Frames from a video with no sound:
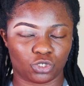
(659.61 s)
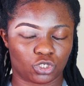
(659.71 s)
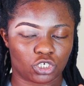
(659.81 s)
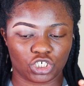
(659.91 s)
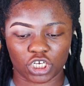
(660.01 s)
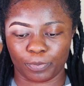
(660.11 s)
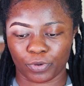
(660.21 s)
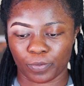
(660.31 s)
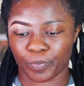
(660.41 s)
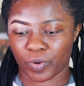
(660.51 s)
You don't shape
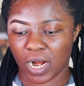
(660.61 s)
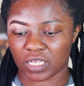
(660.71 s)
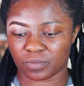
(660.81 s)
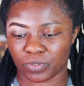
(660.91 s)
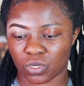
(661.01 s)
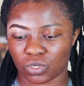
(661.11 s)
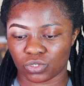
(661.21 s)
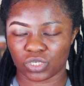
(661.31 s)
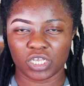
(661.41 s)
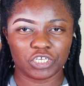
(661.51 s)
your brows
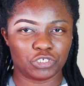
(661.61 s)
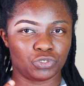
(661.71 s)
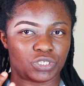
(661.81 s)
because you